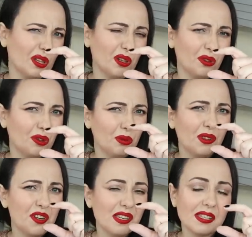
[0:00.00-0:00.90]
I don't know,
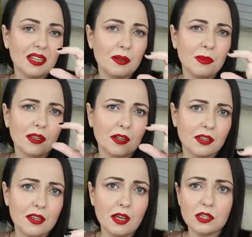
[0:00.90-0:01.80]
2-3 centimeter
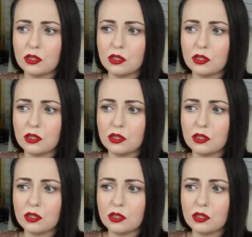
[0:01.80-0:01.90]
thick,